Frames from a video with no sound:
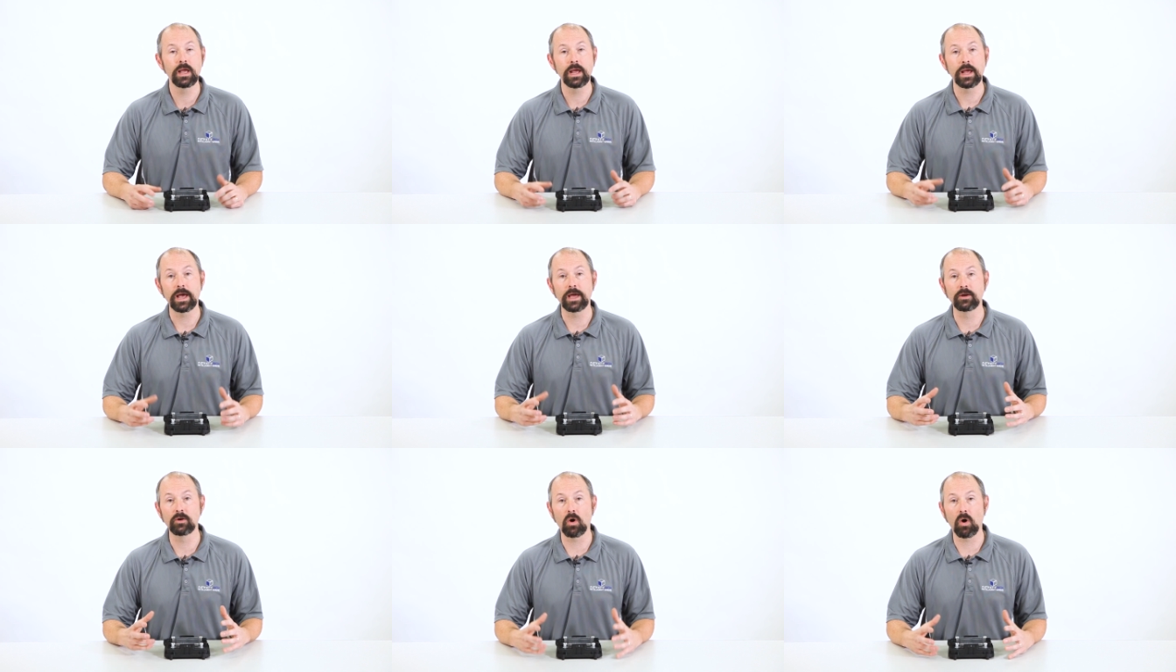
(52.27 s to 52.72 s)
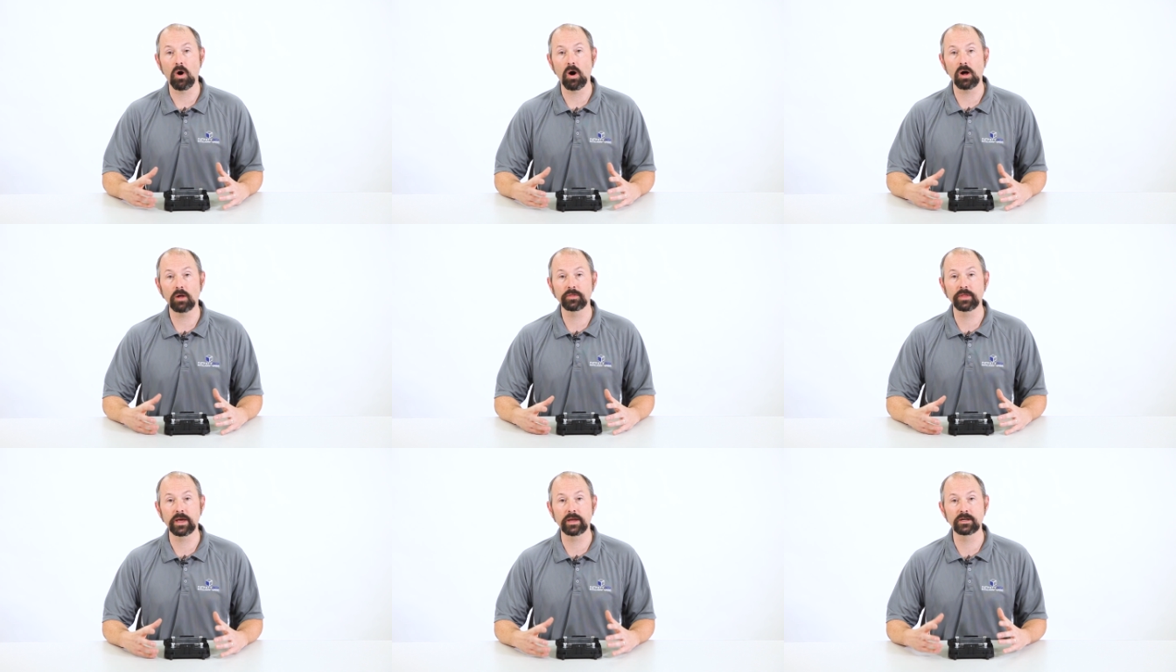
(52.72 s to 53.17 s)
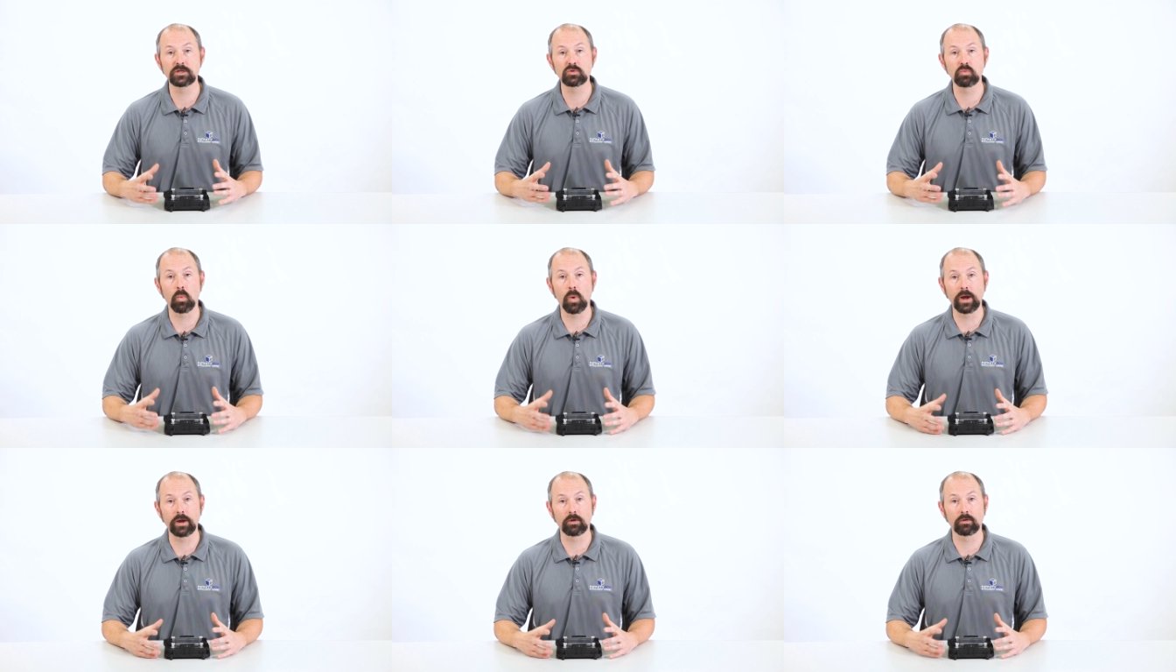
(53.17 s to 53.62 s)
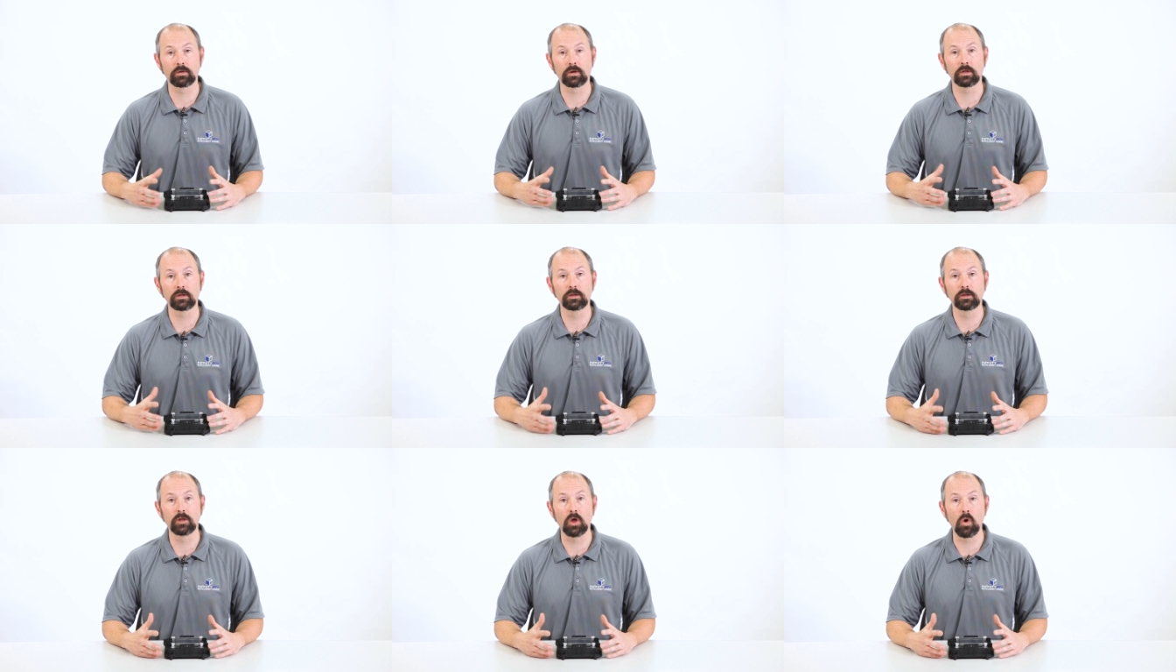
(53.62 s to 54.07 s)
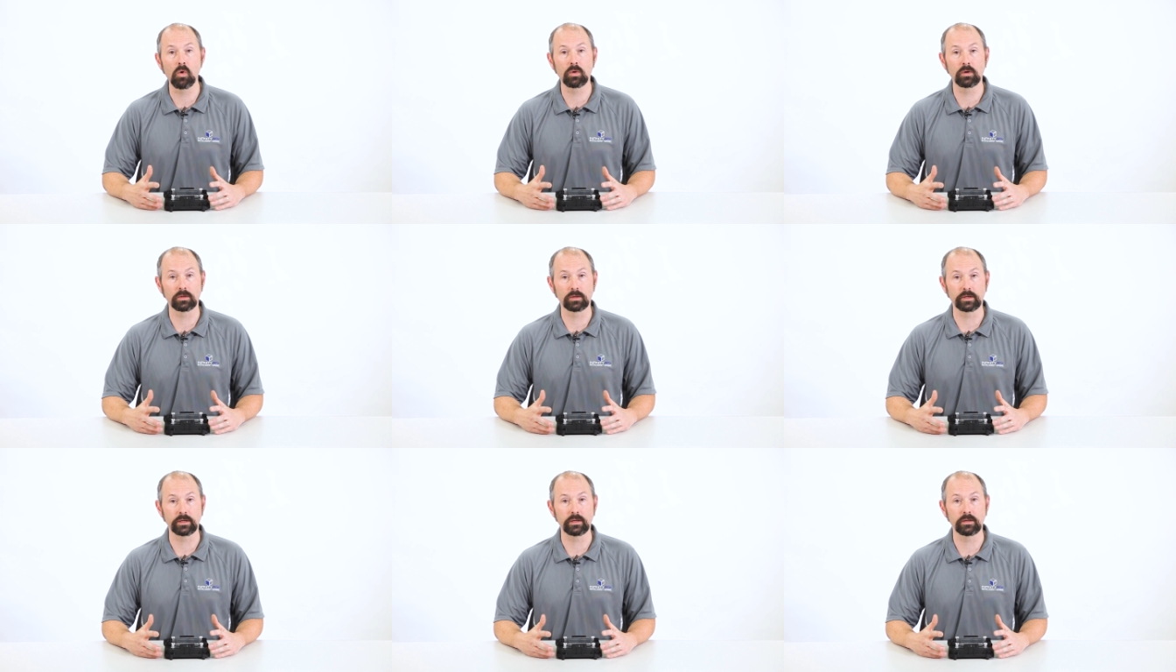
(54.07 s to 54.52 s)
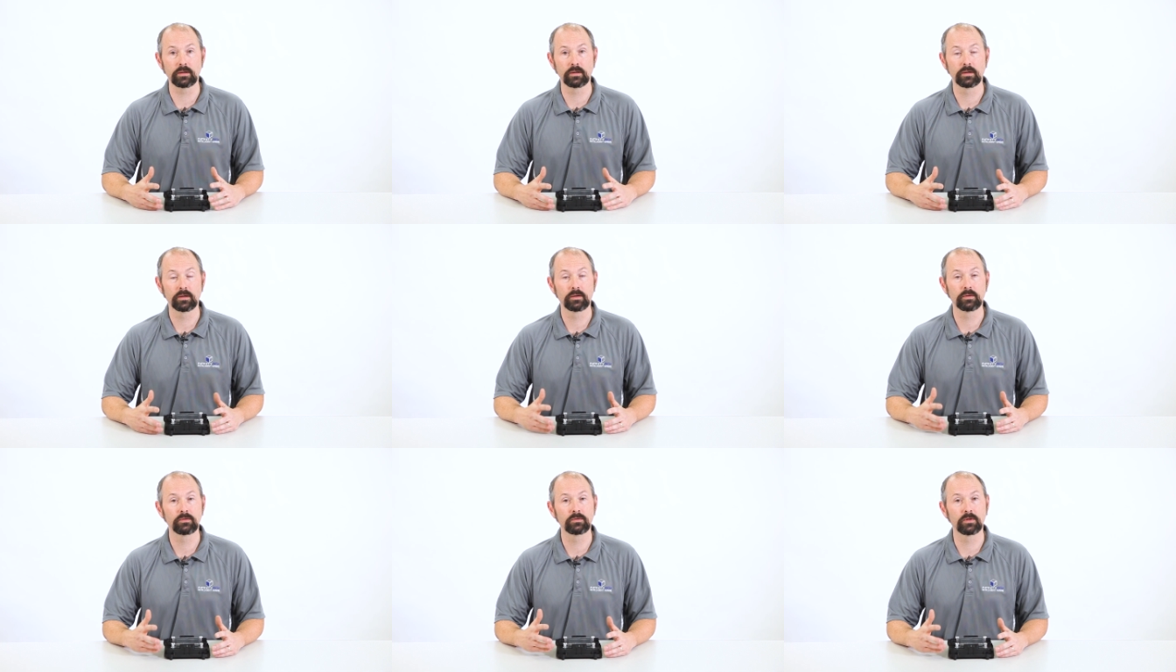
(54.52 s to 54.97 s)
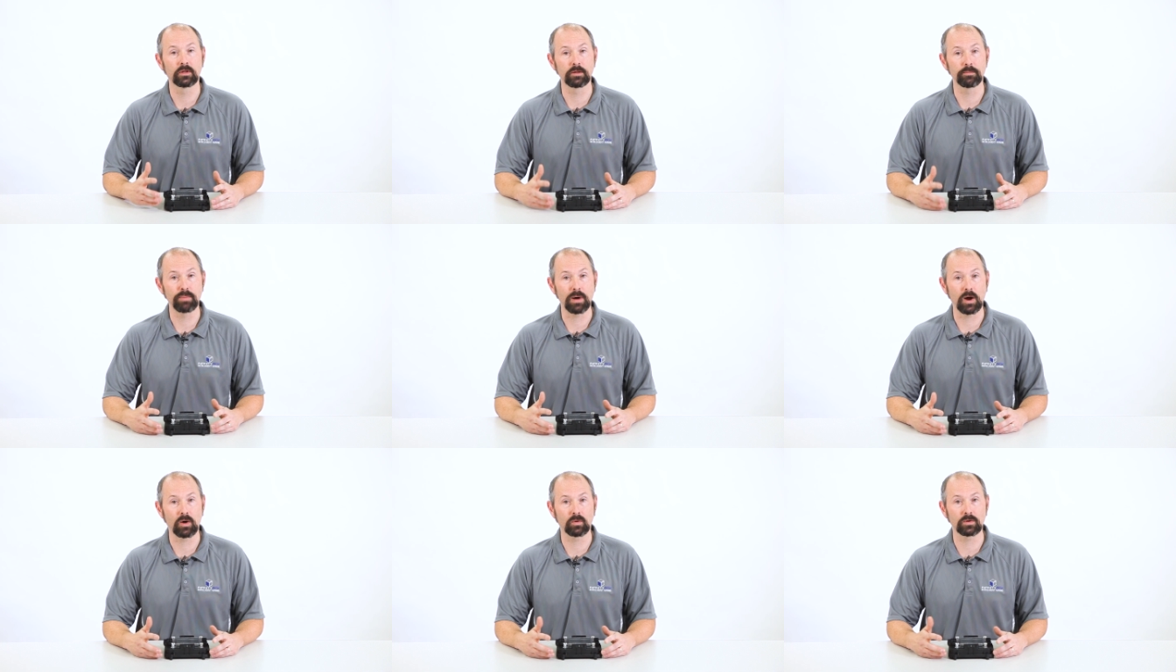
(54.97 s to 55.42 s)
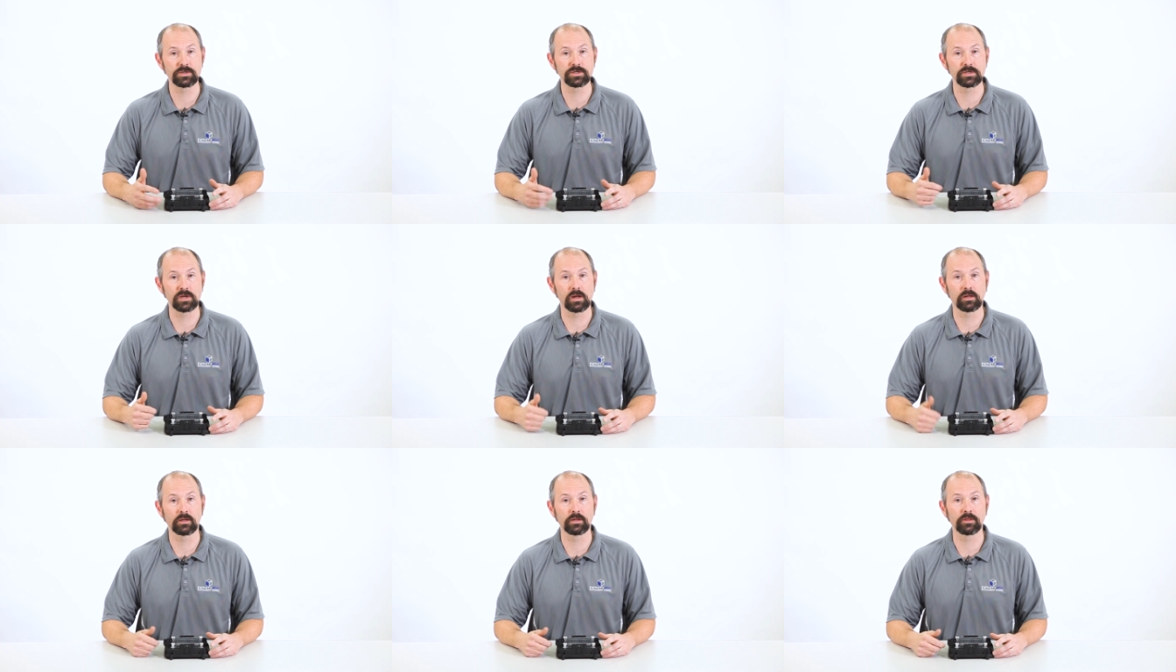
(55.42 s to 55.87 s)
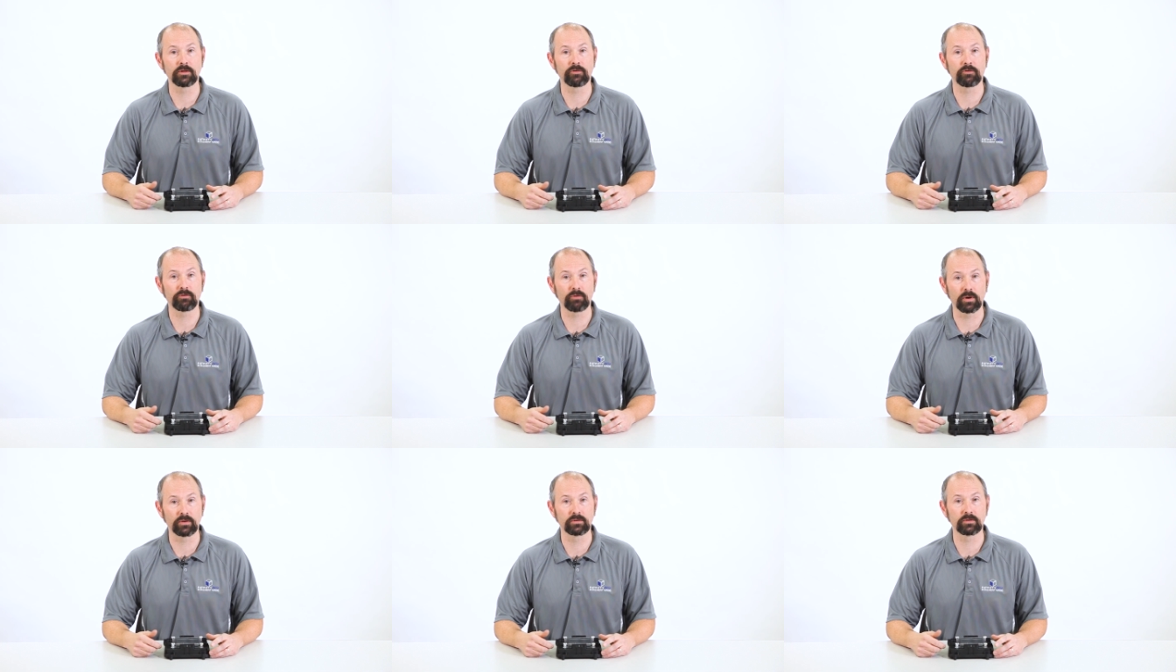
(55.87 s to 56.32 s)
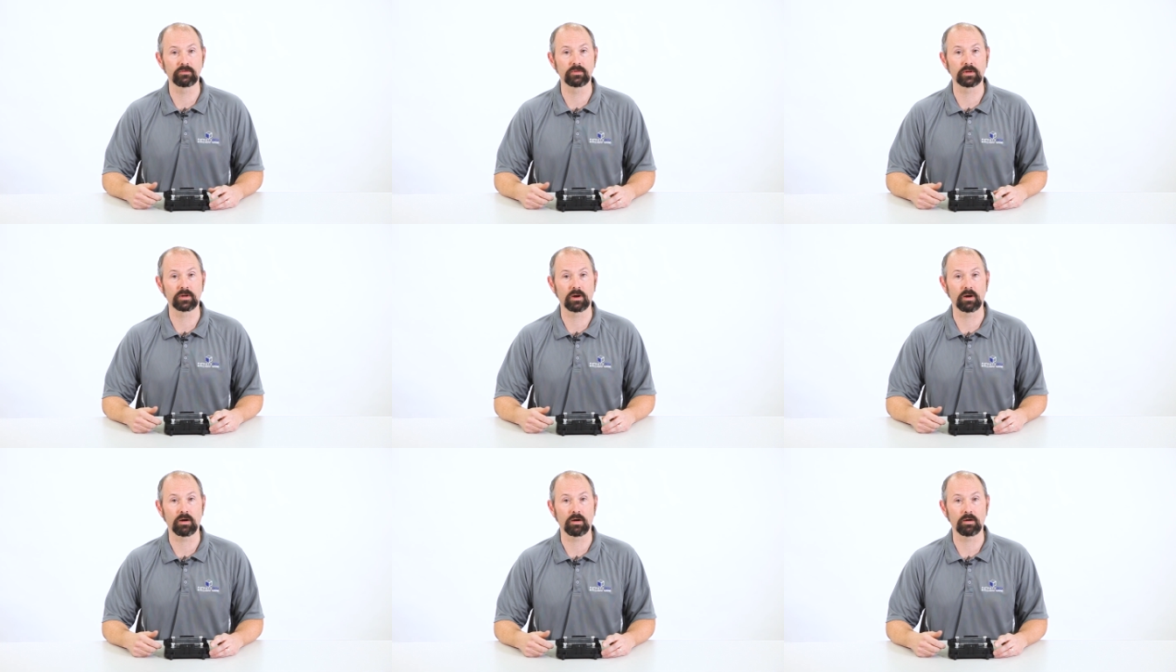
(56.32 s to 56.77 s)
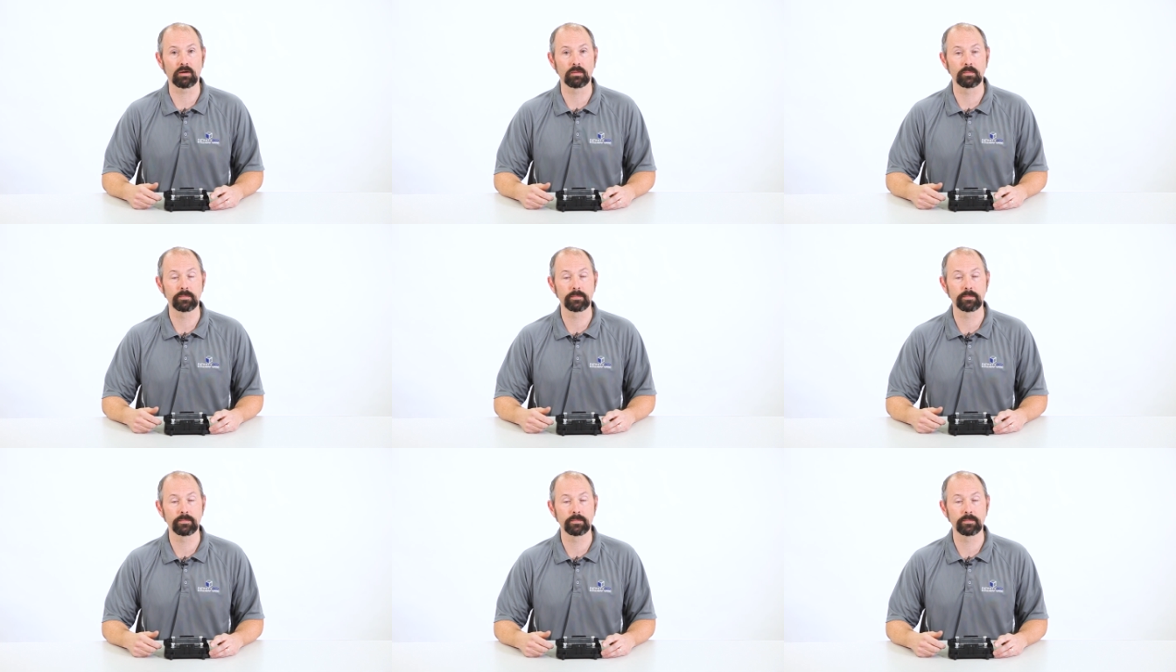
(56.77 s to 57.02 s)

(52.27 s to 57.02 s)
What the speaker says: And all that is wired locally to the power cell in the front of the car.